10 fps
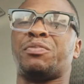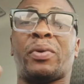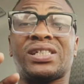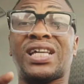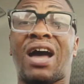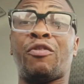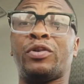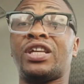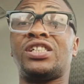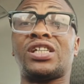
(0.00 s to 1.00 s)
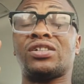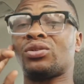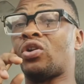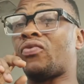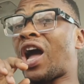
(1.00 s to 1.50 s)
Property that have the potentials
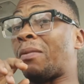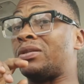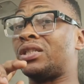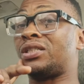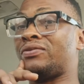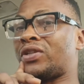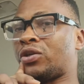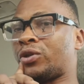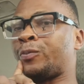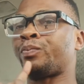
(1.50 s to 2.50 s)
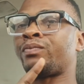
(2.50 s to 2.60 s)
of appreciating very well.